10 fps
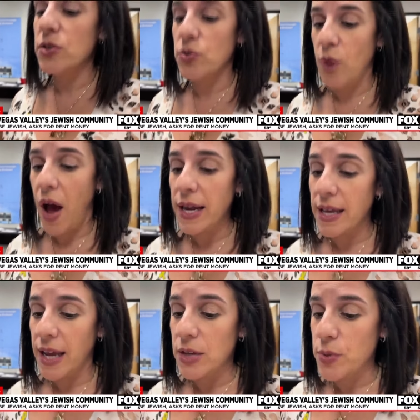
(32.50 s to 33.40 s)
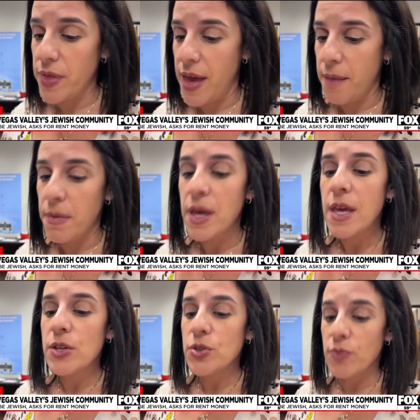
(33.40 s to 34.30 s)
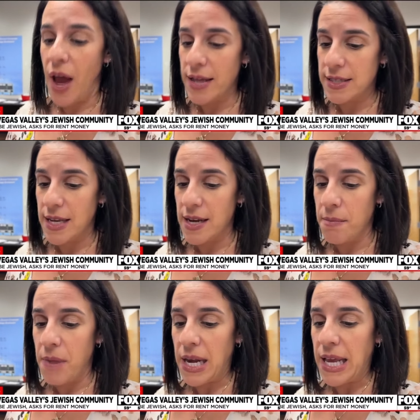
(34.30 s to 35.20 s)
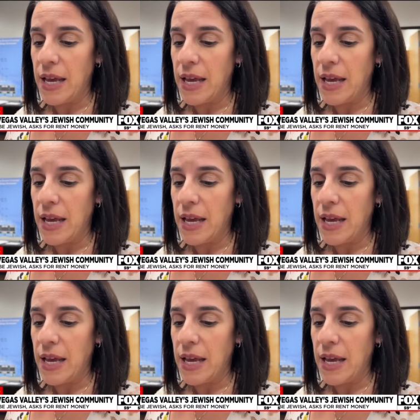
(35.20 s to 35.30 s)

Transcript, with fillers: do not engage with him. Do not send him money.